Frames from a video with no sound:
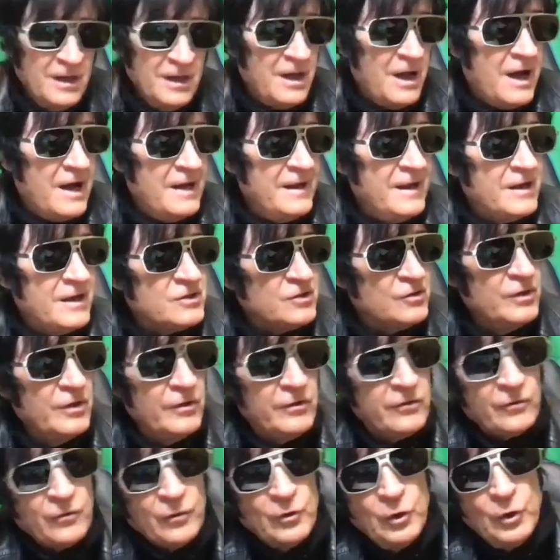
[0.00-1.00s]
I actually
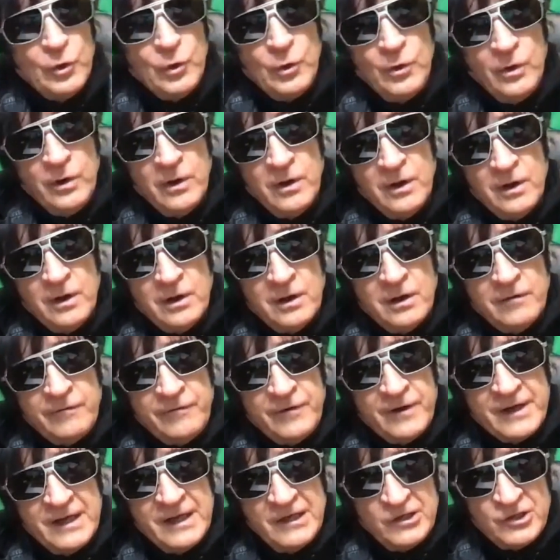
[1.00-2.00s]
threw a
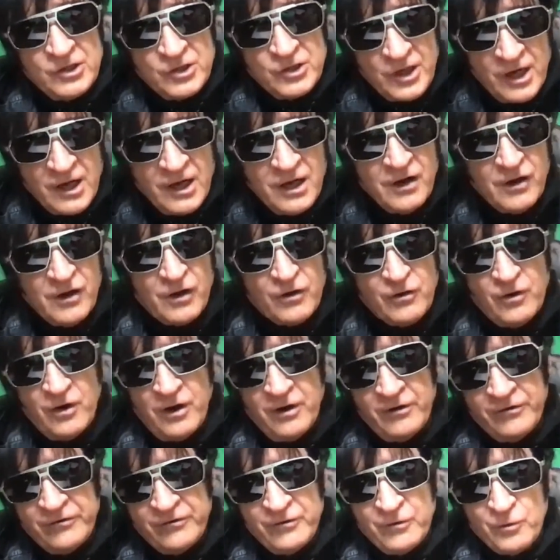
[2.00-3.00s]
fucking chair
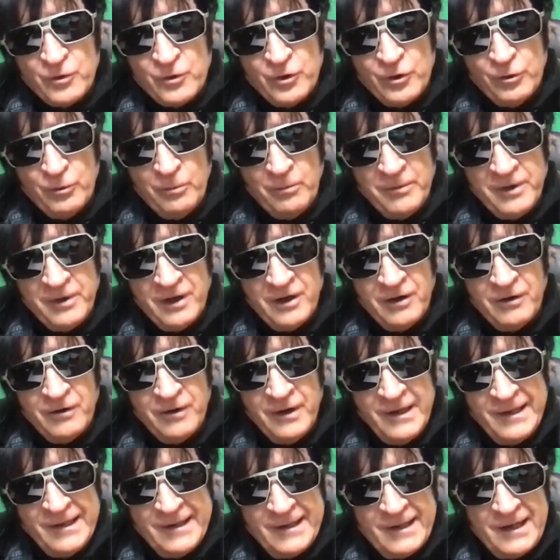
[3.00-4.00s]
across the room,
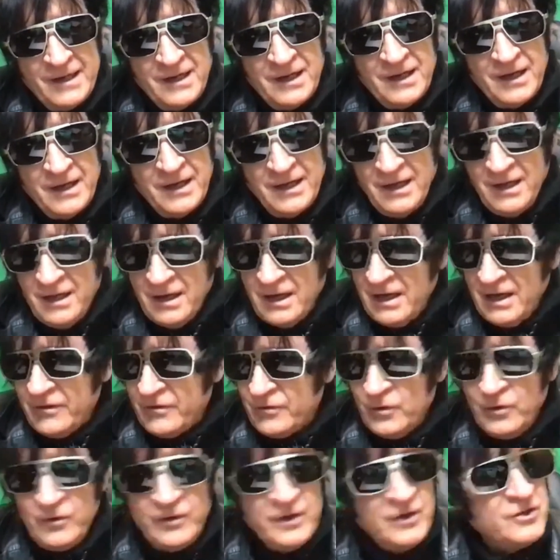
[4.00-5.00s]
and I
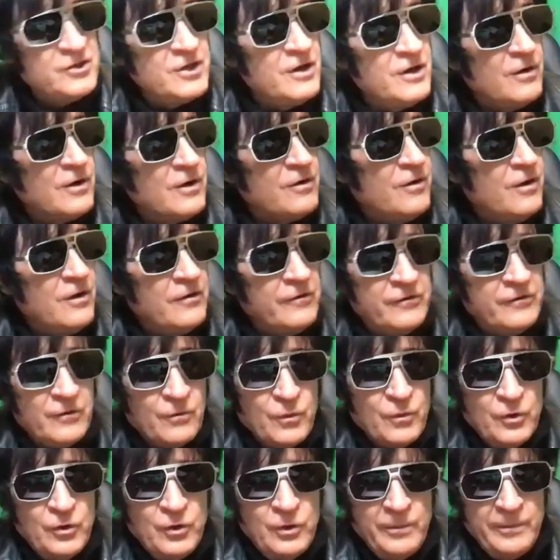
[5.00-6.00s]
threw the chair across the
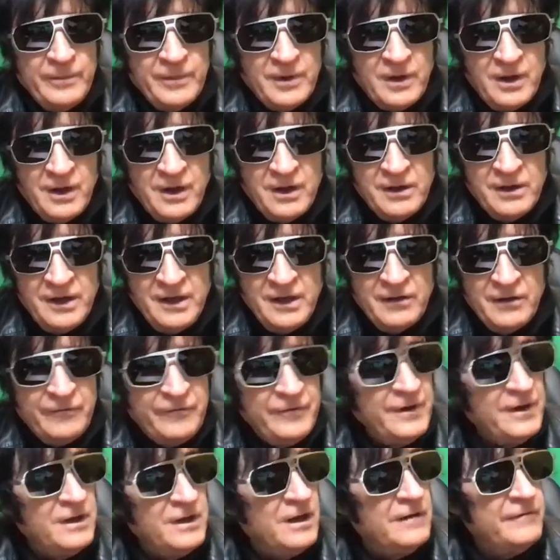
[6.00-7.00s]
room in a
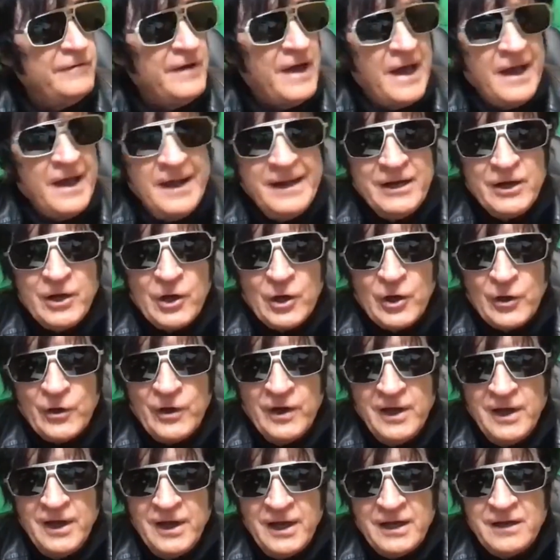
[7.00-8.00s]
fit of anger.
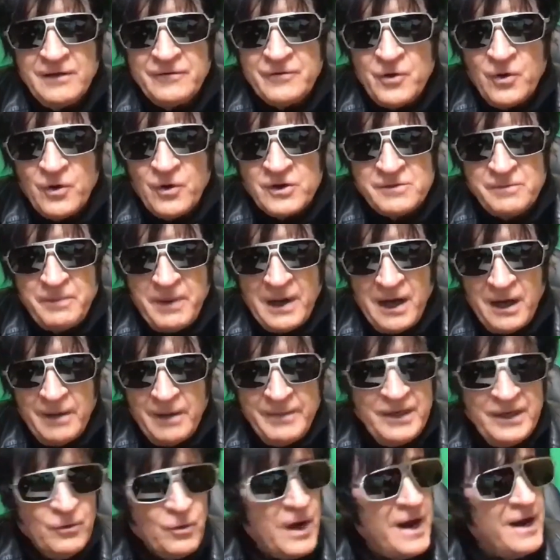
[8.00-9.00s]
And of course,
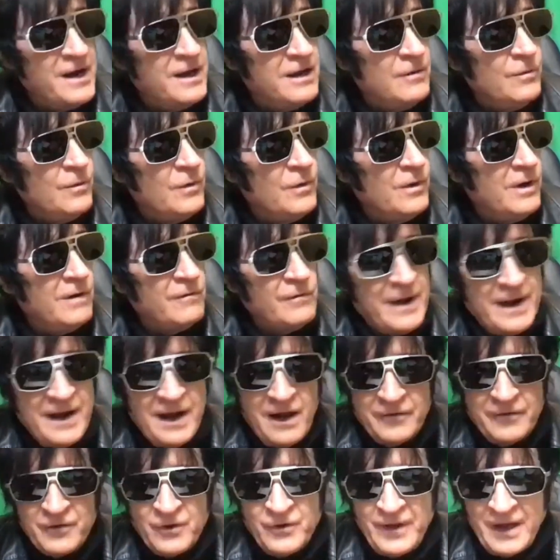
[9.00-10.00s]
Bobby, right
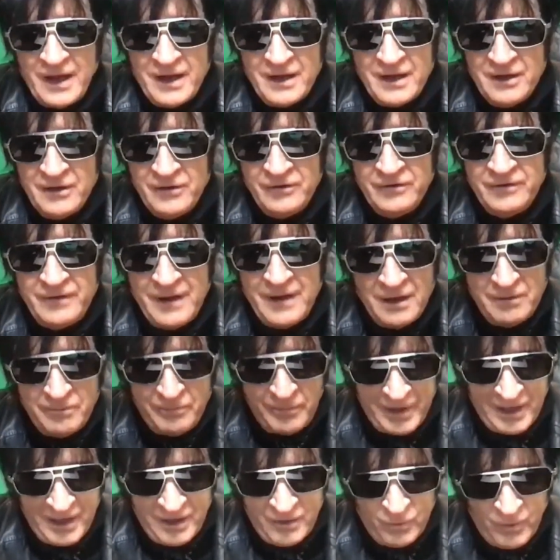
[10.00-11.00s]
after that, in his
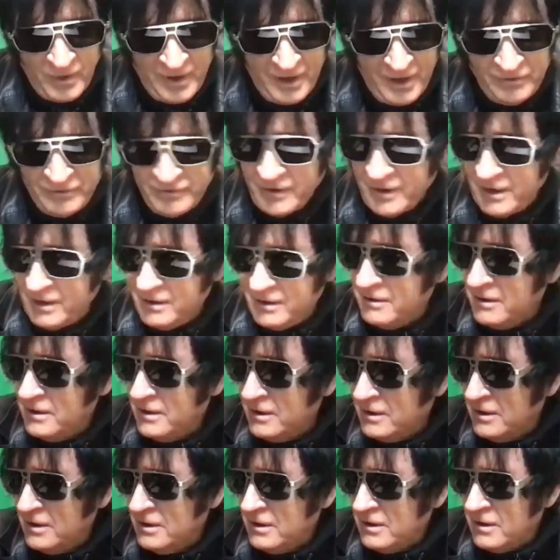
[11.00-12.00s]
deadpan way, said,
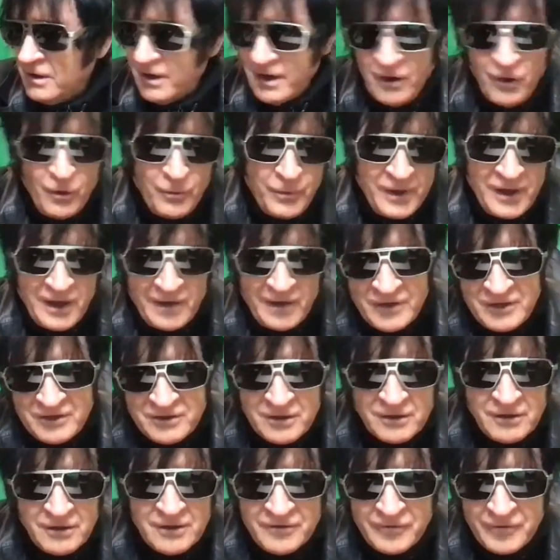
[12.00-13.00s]
"I hope we have
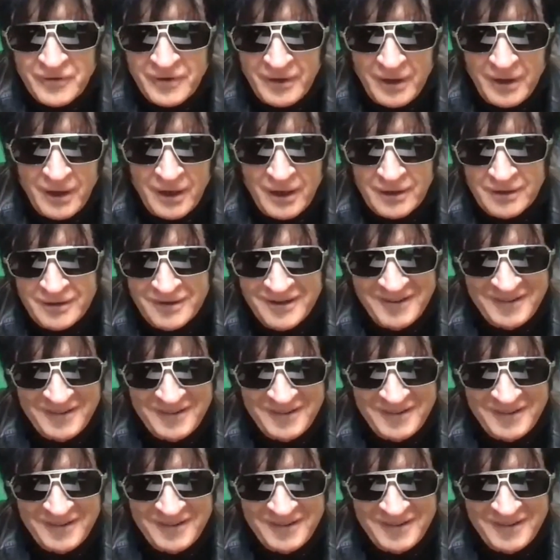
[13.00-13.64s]
insurance for that."